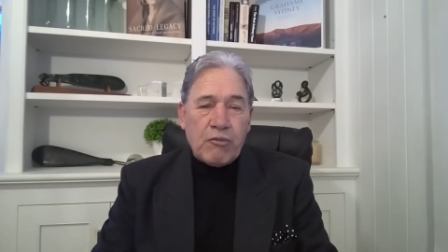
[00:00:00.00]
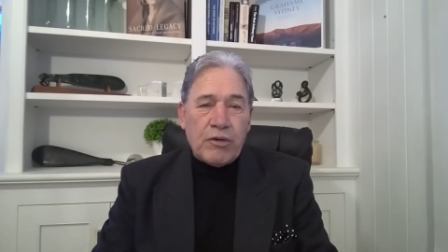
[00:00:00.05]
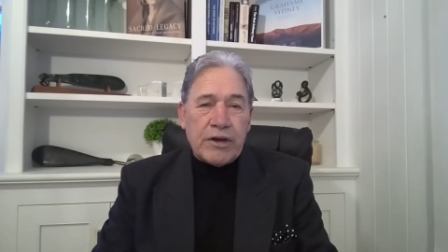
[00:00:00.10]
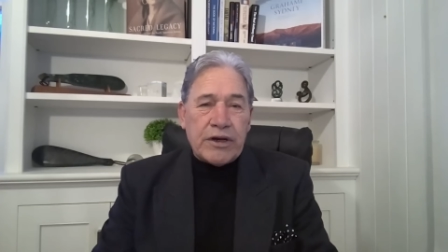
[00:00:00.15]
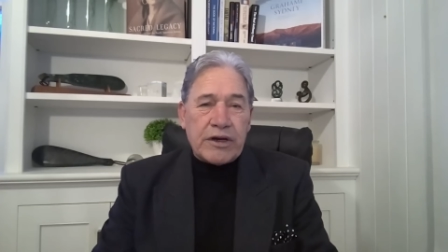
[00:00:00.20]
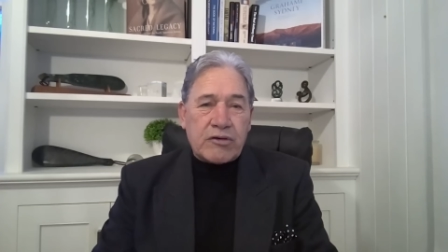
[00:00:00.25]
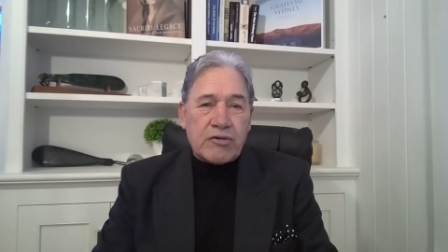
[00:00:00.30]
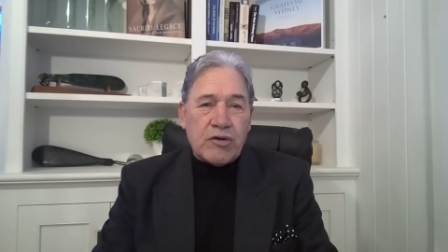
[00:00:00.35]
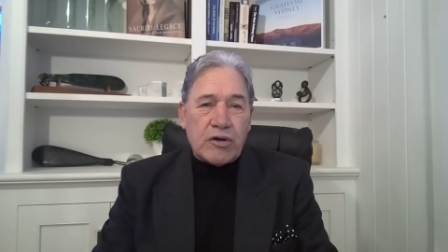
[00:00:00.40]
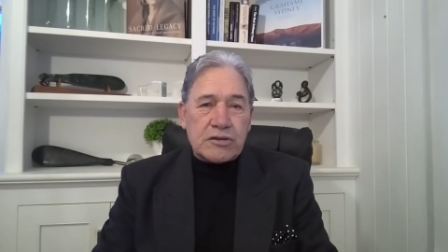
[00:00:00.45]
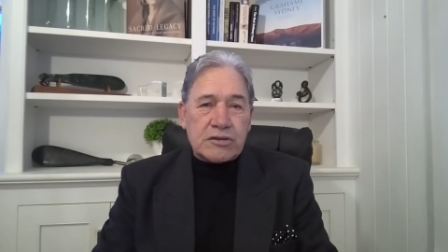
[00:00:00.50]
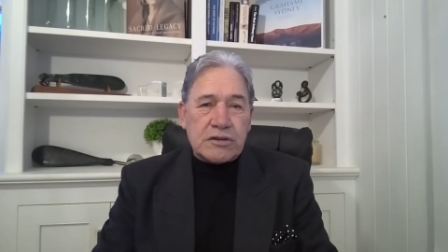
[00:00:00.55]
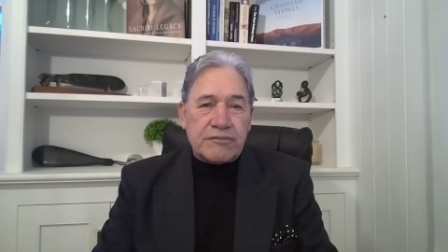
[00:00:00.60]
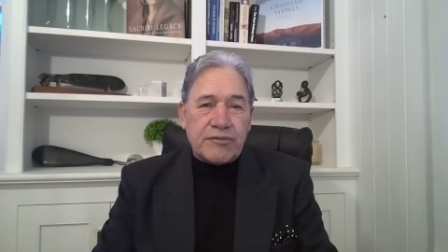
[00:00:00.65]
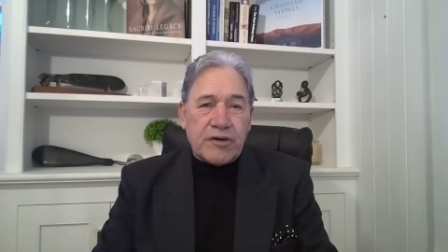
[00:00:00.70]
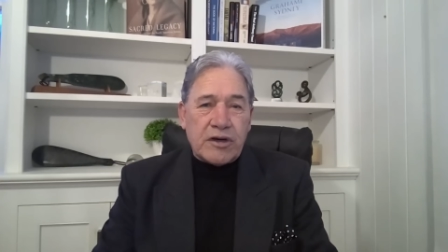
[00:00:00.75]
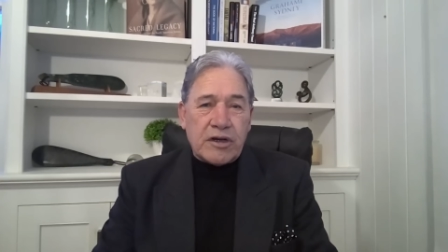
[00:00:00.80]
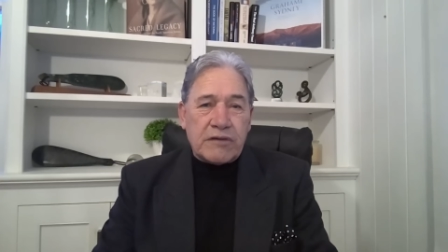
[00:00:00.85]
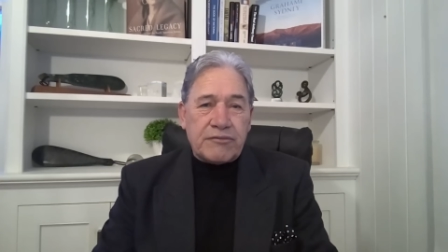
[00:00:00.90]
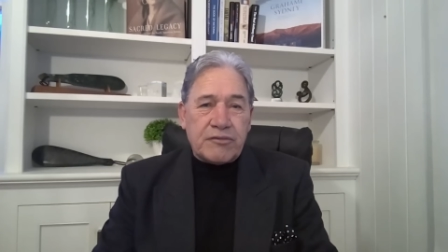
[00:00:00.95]
went across
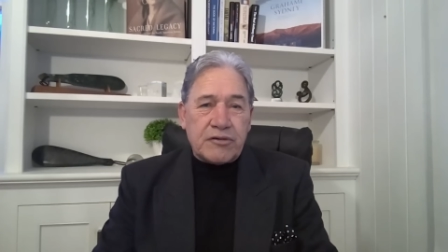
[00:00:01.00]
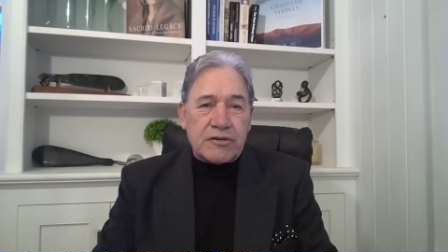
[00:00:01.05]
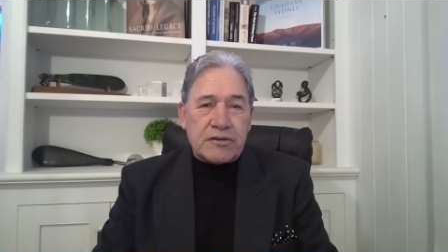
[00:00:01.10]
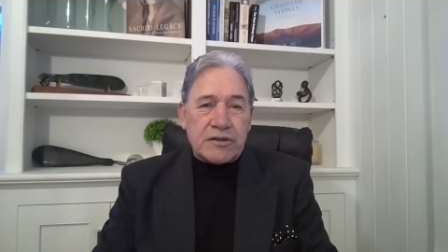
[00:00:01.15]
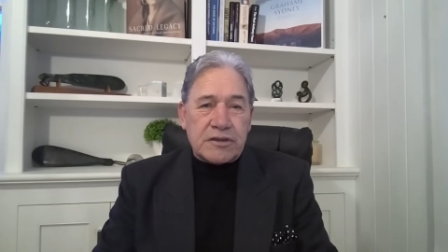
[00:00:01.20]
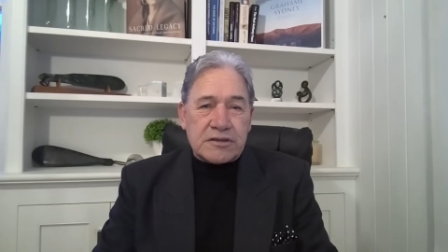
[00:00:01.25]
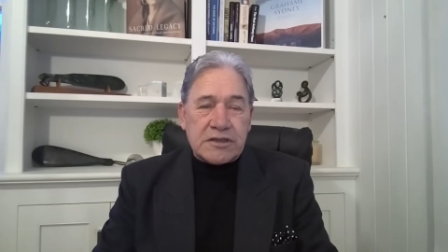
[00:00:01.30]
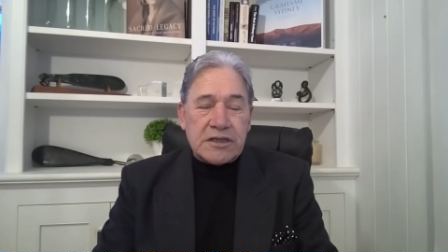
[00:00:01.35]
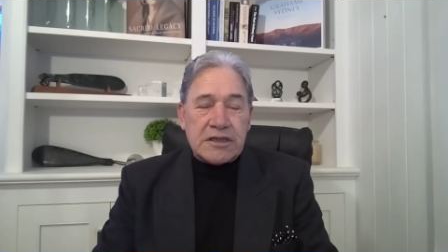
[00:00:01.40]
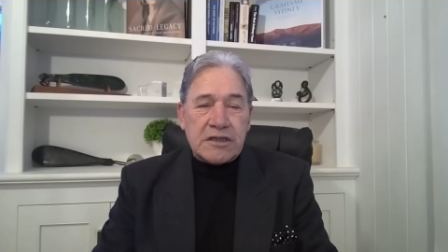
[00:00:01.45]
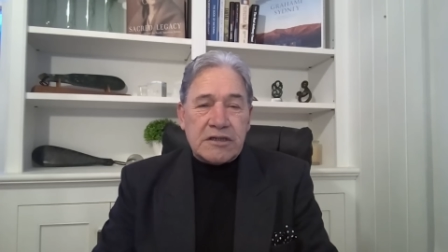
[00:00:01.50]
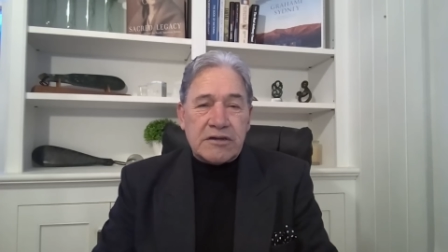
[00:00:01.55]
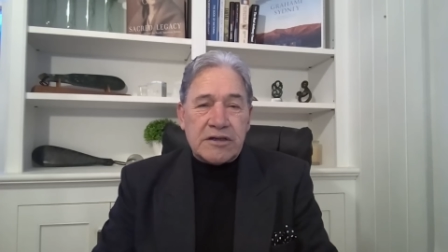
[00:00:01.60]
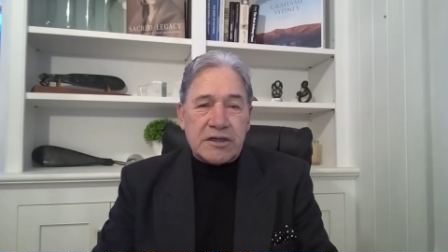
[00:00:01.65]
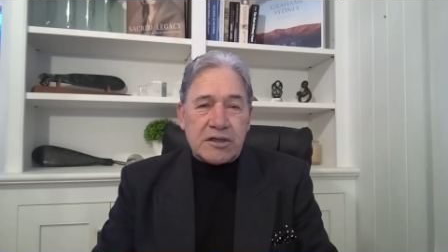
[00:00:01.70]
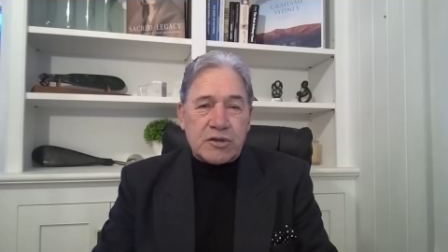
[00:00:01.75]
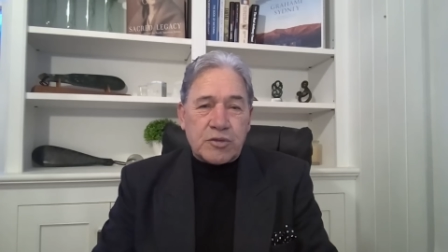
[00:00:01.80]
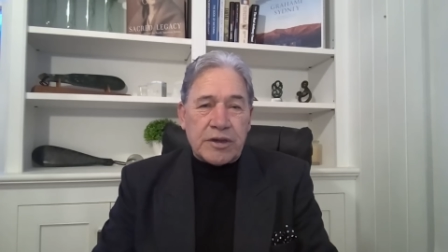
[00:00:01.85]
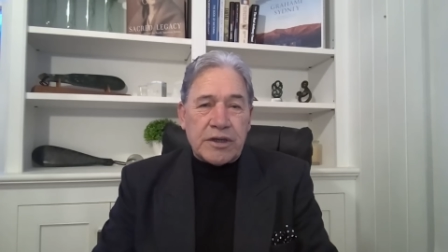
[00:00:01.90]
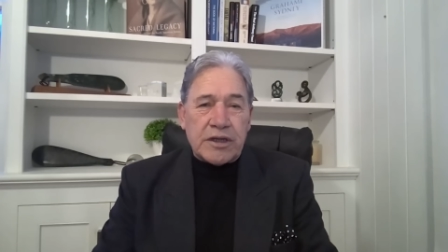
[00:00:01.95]
and voted for
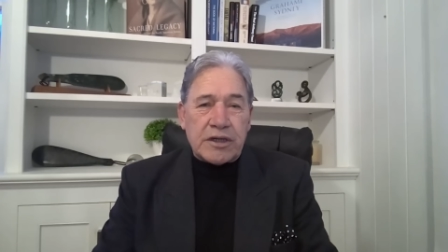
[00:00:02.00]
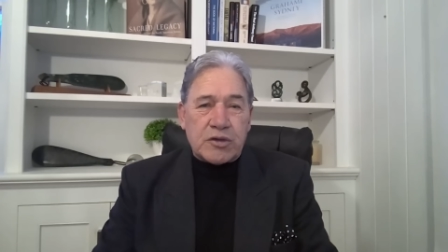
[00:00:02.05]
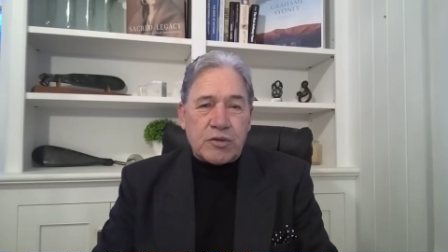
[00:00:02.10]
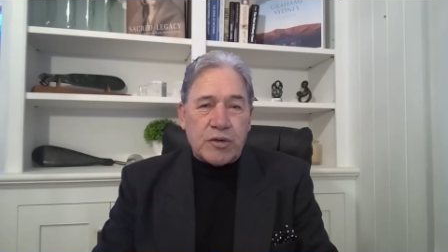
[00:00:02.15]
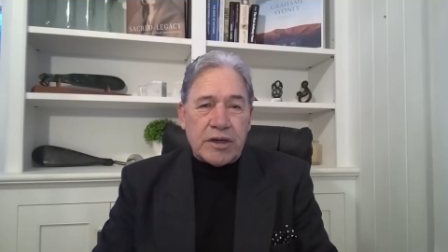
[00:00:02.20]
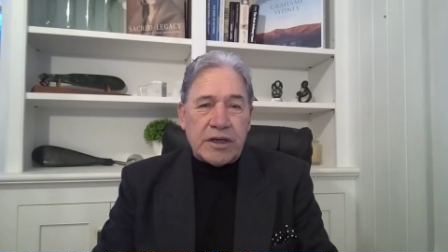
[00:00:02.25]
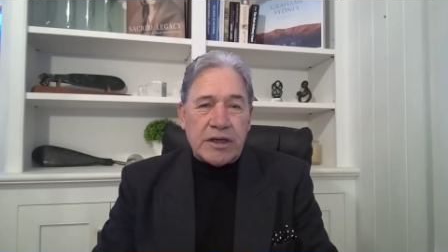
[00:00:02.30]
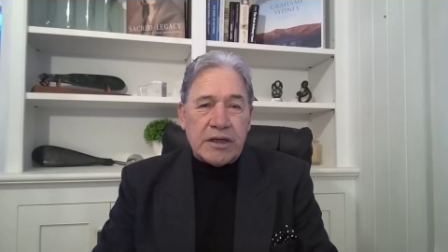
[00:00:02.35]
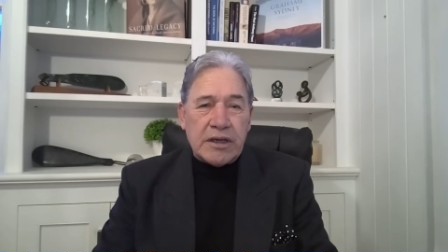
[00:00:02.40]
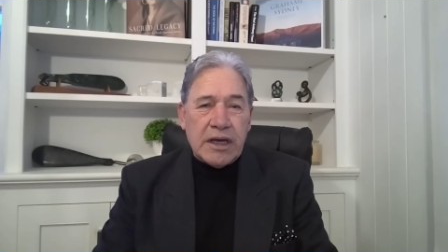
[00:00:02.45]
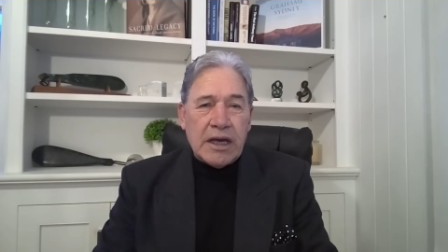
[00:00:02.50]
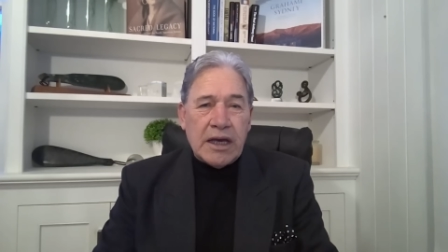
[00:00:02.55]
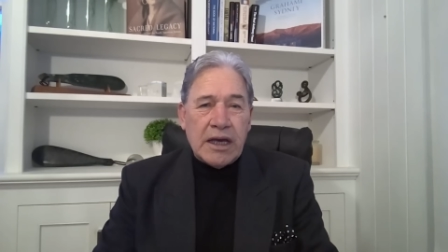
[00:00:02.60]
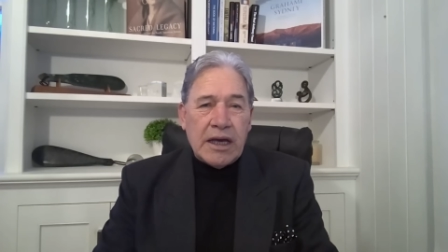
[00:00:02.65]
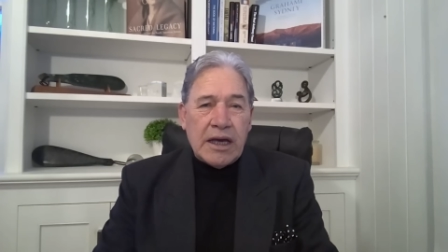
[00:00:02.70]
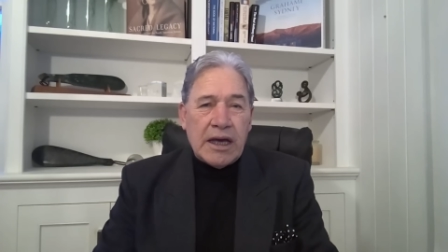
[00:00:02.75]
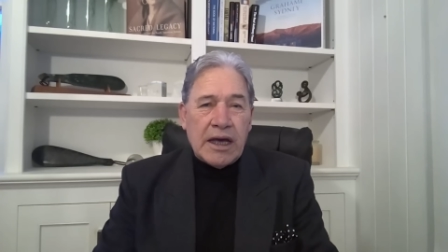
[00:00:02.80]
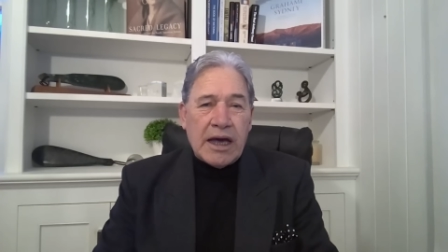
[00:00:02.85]
Jacinda in 2020,